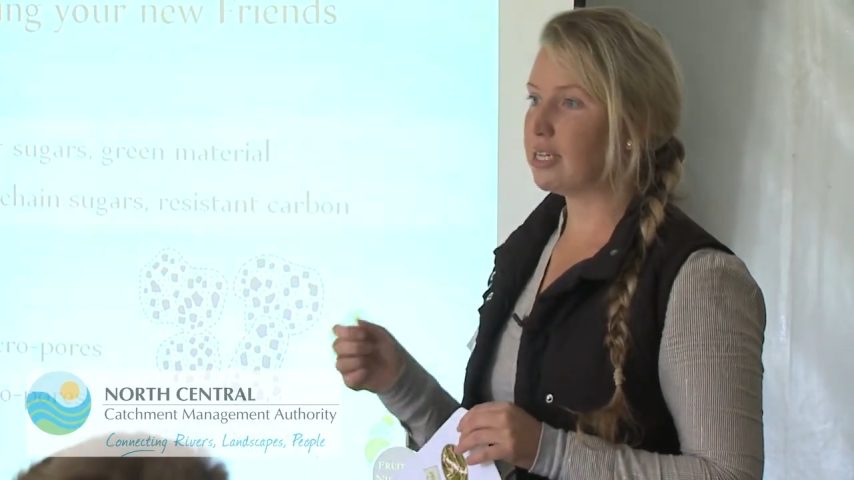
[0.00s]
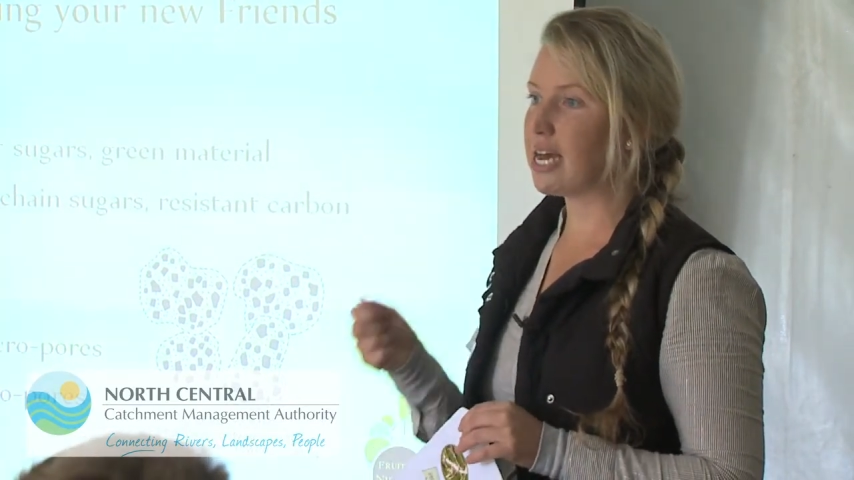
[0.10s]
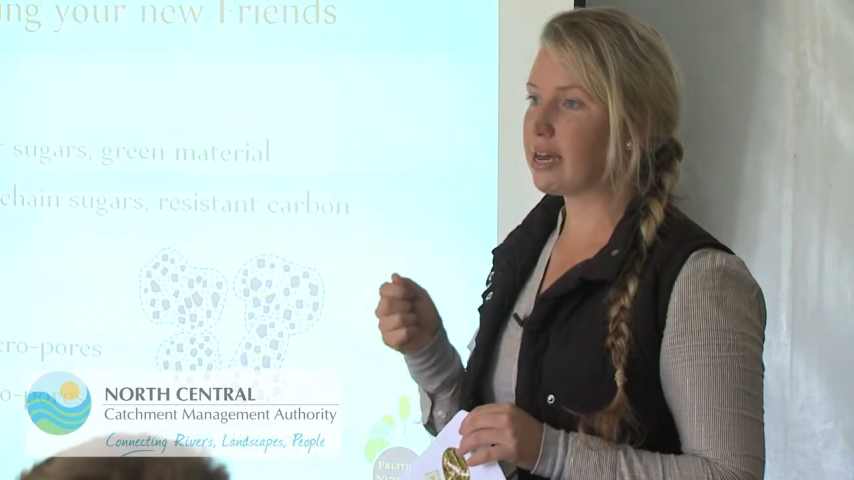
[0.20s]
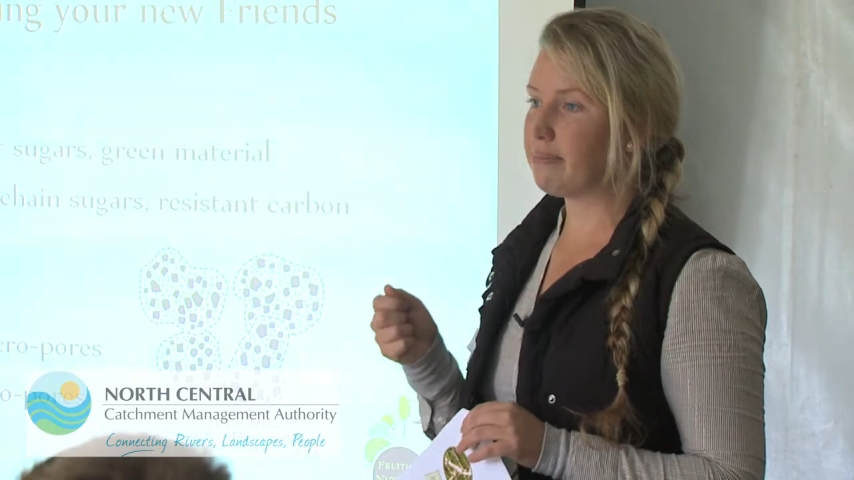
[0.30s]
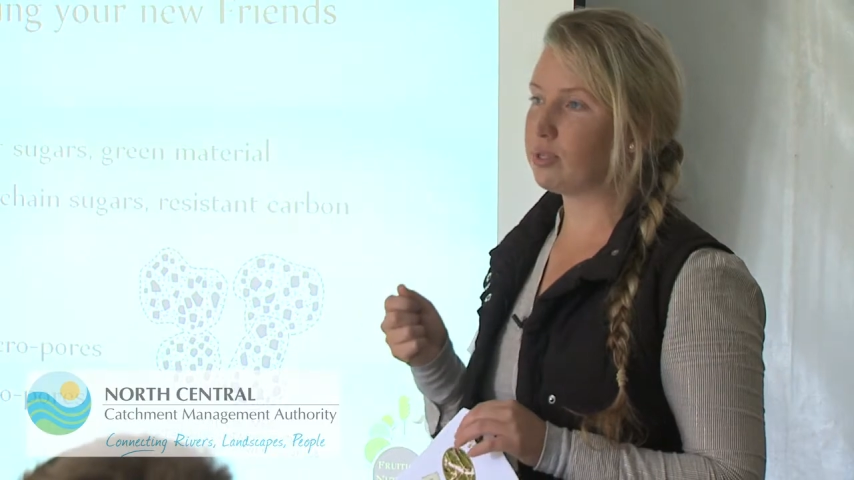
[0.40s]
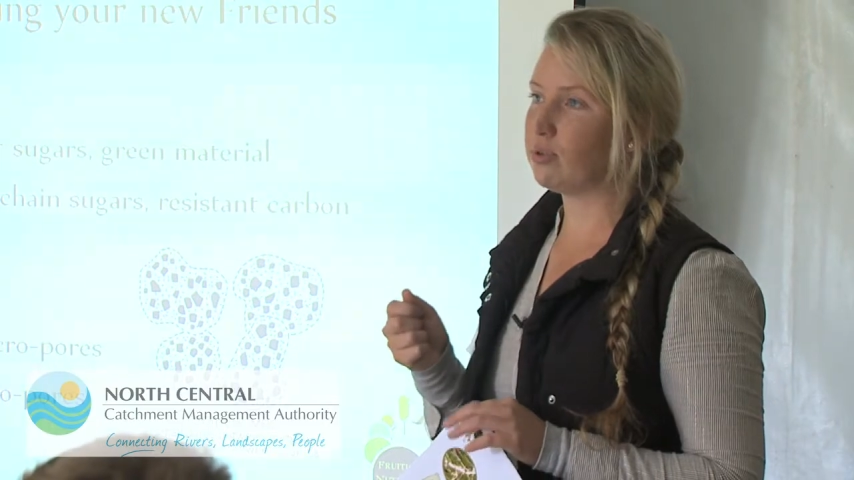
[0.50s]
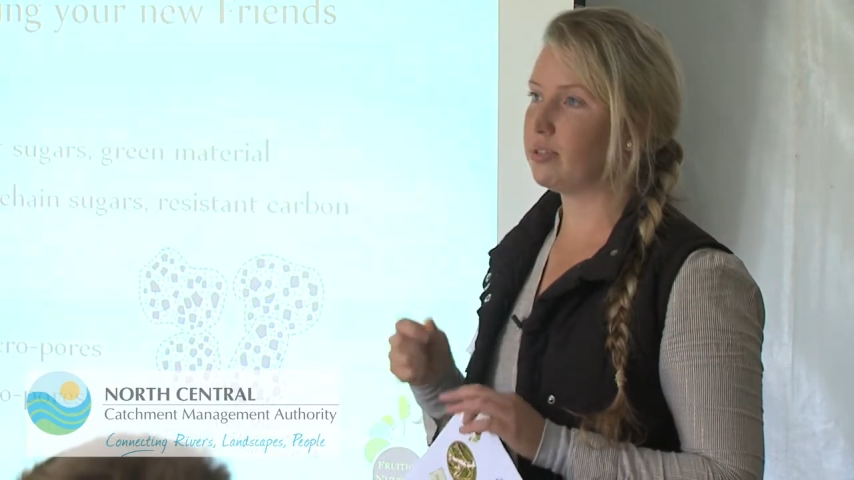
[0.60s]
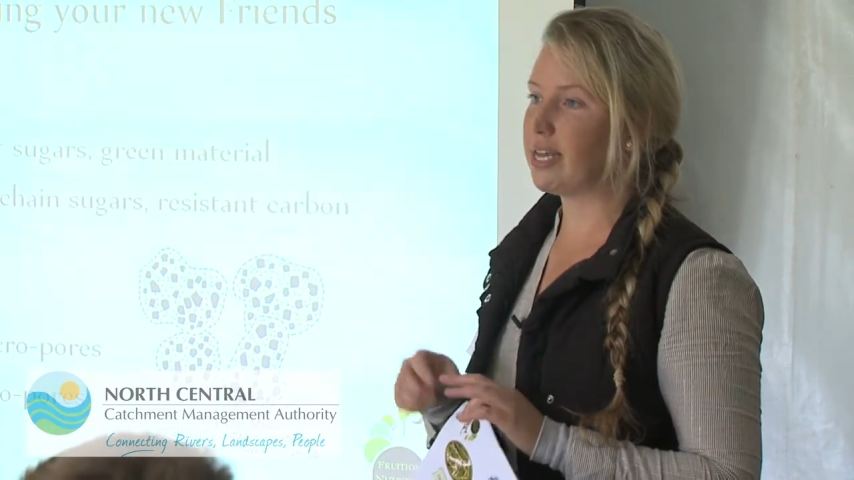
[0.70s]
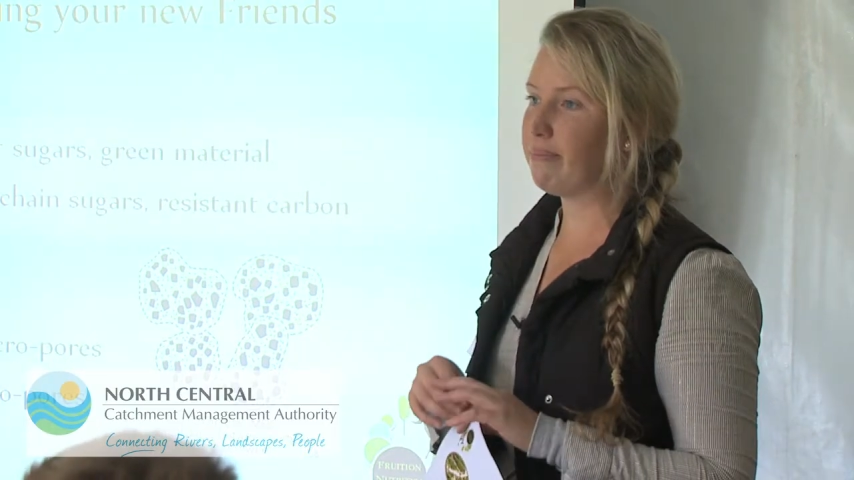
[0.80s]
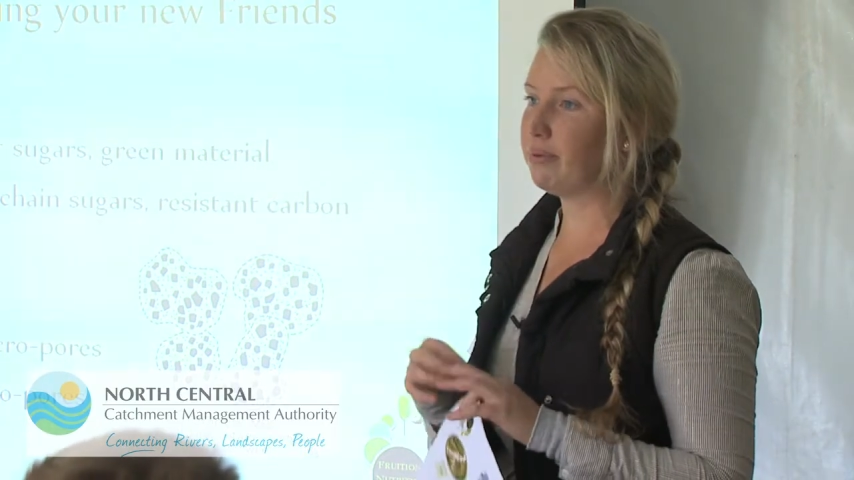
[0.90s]
take up a soil
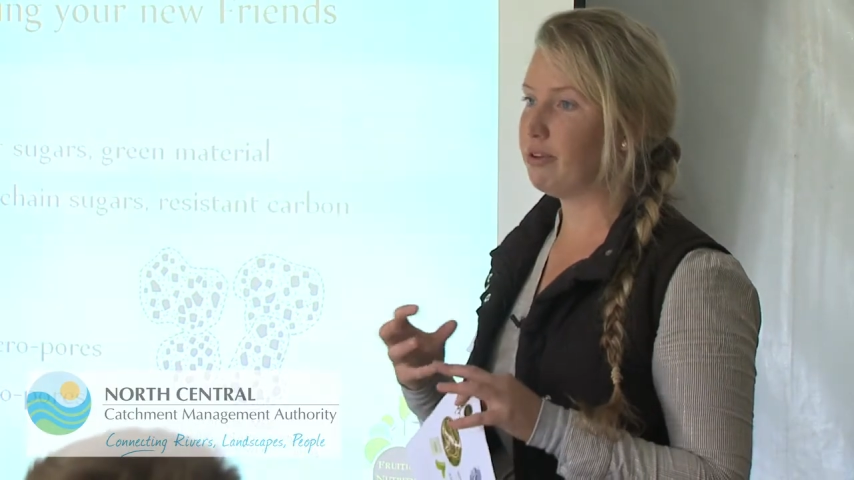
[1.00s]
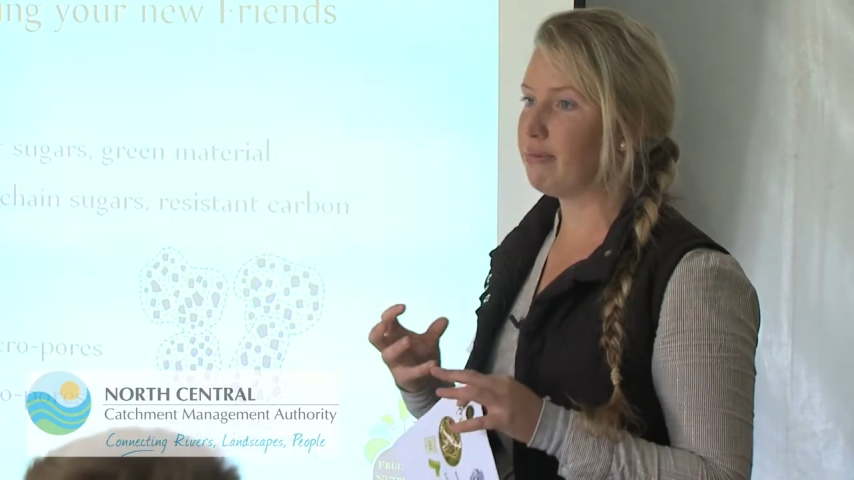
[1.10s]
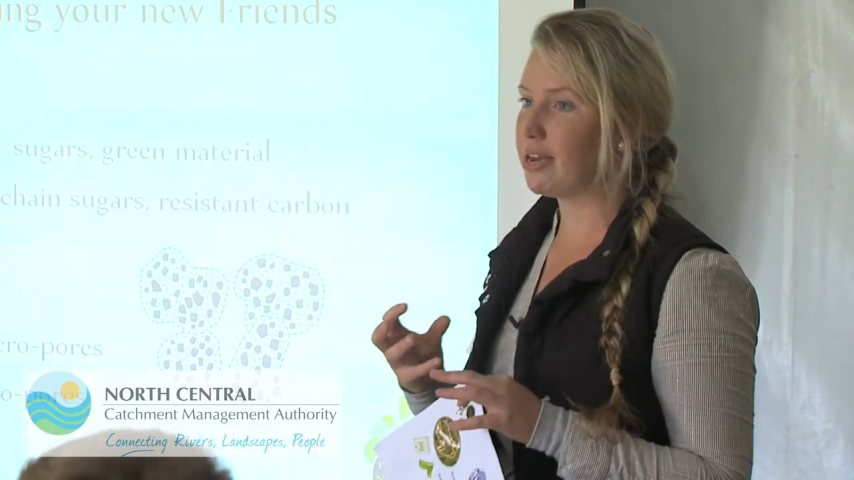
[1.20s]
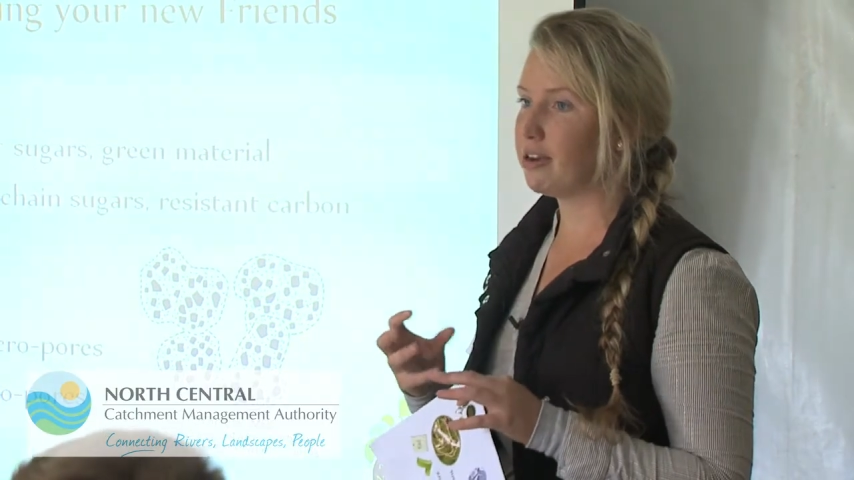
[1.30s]
sample and you break